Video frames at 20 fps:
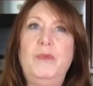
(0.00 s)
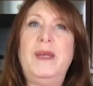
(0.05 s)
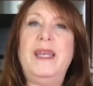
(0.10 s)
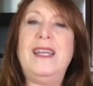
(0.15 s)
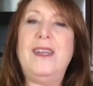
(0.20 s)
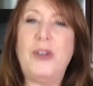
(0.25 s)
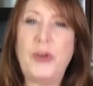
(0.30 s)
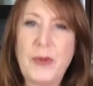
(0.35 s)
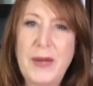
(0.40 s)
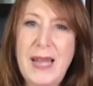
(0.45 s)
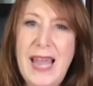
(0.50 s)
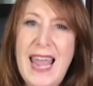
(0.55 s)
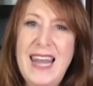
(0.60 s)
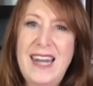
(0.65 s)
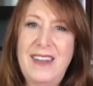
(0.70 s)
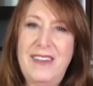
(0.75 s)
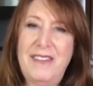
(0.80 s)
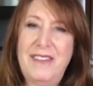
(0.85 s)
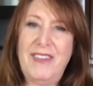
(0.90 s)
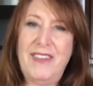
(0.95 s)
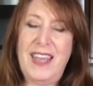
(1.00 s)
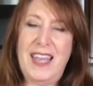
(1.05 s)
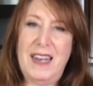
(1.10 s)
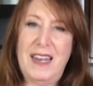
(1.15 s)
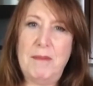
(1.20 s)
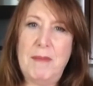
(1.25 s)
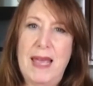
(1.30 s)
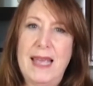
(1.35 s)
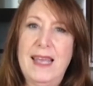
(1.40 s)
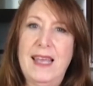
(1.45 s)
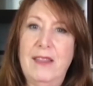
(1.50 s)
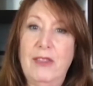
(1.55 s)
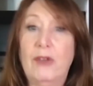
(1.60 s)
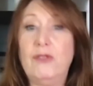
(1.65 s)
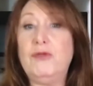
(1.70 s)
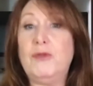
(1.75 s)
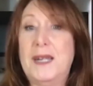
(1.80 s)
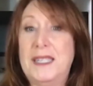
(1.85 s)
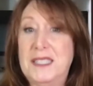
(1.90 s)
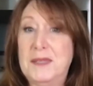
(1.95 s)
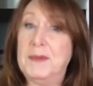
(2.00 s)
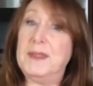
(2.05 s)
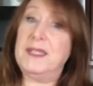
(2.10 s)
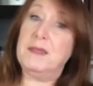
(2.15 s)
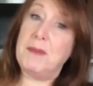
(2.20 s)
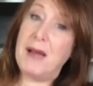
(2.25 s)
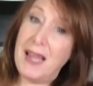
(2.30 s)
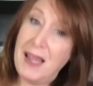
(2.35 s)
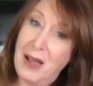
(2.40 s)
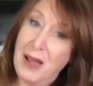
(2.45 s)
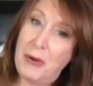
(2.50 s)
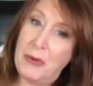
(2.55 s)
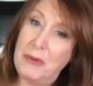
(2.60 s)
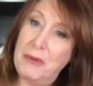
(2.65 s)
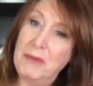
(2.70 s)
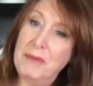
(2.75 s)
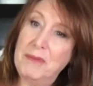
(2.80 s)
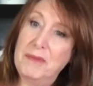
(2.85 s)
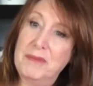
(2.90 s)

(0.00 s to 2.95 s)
be creative in making those recipes my own.